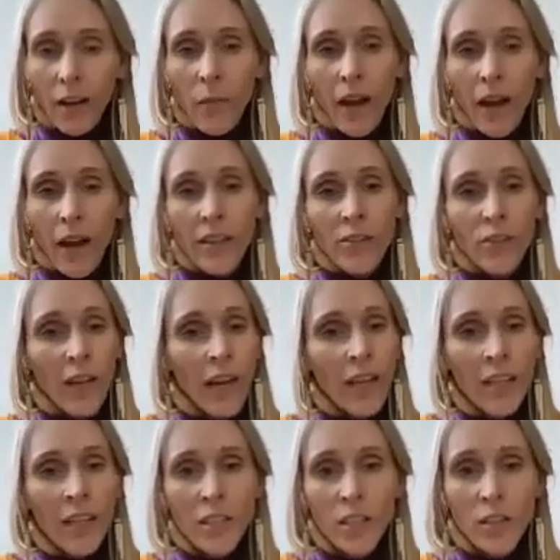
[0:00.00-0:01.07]
I try not
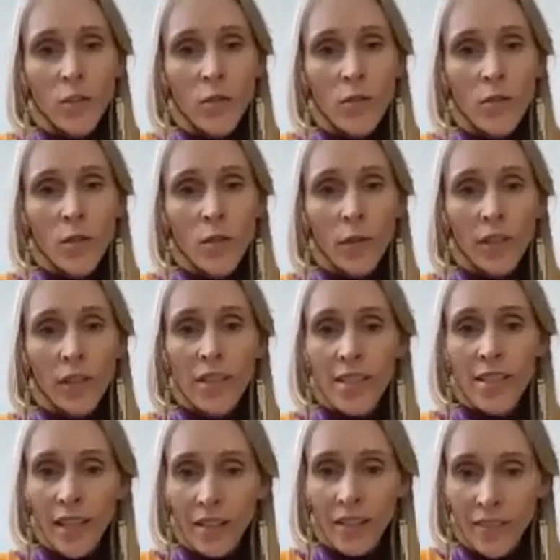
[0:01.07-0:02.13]
to use the word
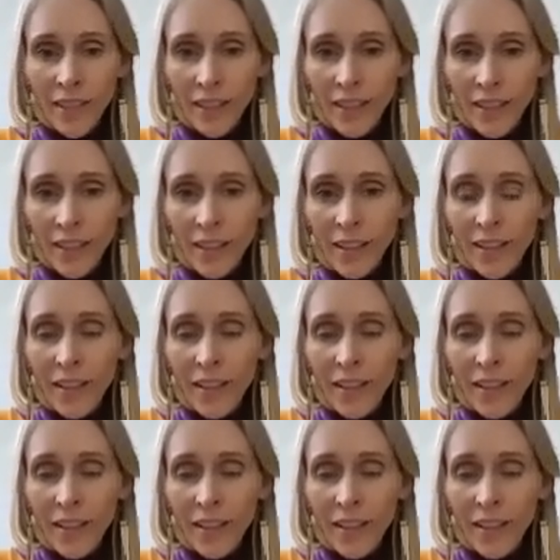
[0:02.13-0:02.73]
safety.